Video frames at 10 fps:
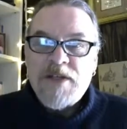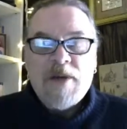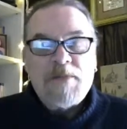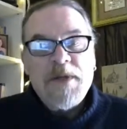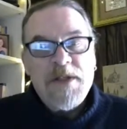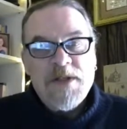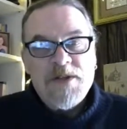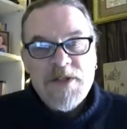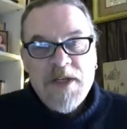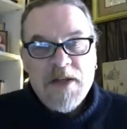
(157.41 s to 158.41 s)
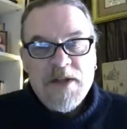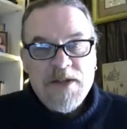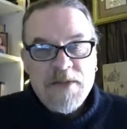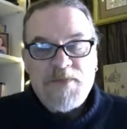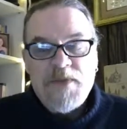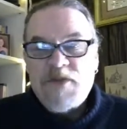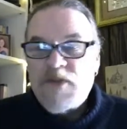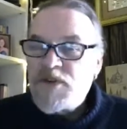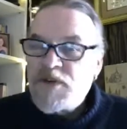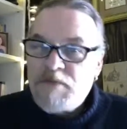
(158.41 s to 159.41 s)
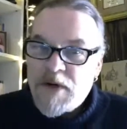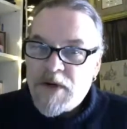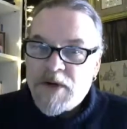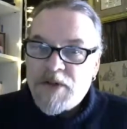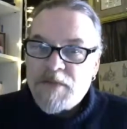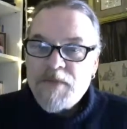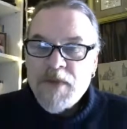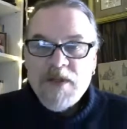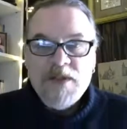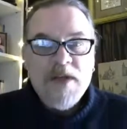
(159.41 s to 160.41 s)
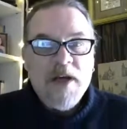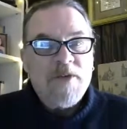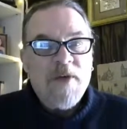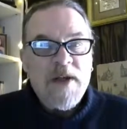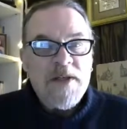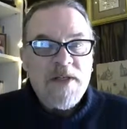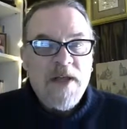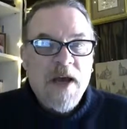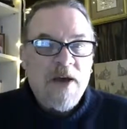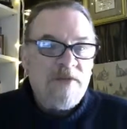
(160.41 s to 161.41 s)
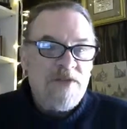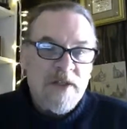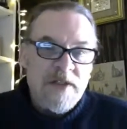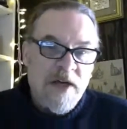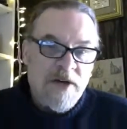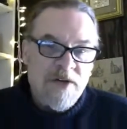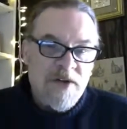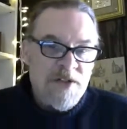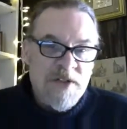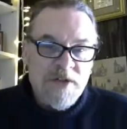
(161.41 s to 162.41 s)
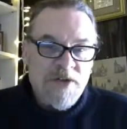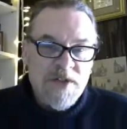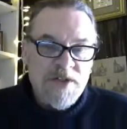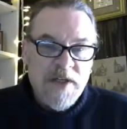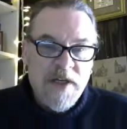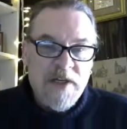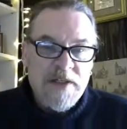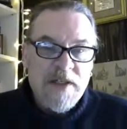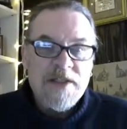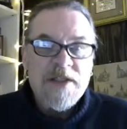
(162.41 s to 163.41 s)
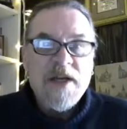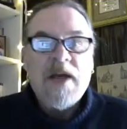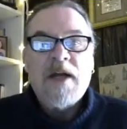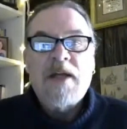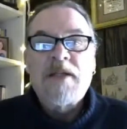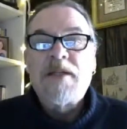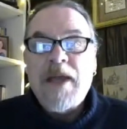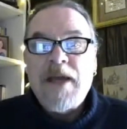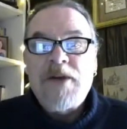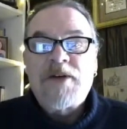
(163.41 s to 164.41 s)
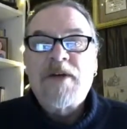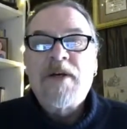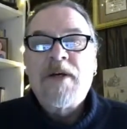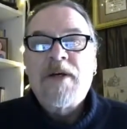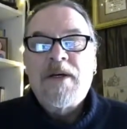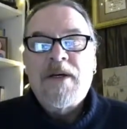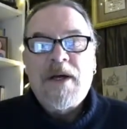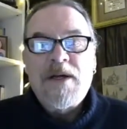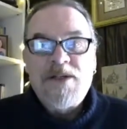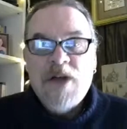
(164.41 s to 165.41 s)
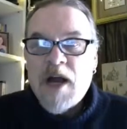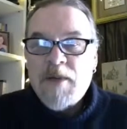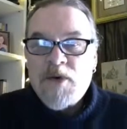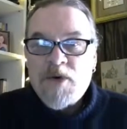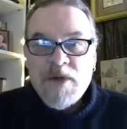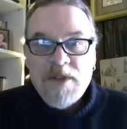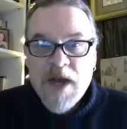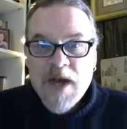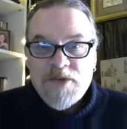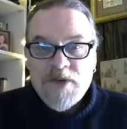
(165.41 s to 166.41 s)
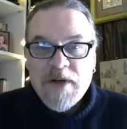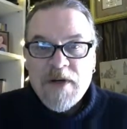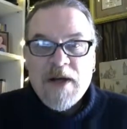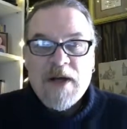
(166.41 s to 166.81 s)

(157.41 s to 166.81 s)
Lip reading: Now, please understand this. The virgin birth does not arise out of Gentile Christianity. It's not a later dogma or doctrine.